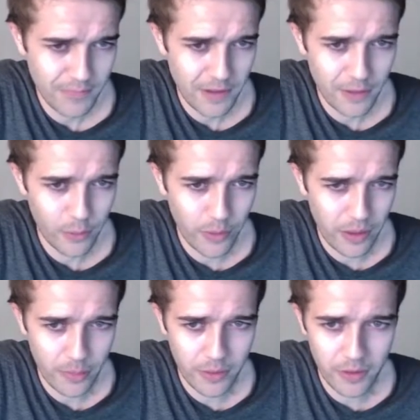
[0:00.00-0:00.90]
Yeah, I don't
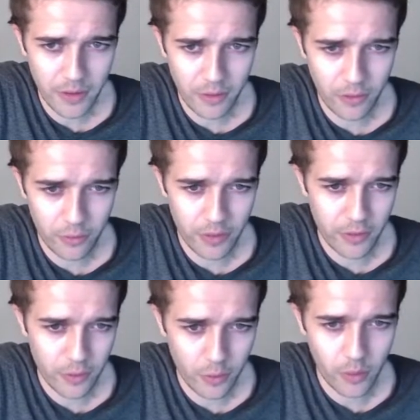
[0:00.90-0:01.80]
recommend taking
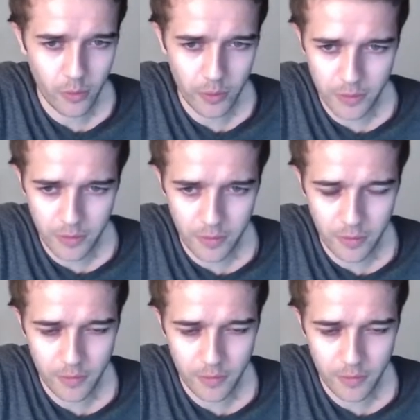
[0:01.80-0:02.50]
silvestrol, but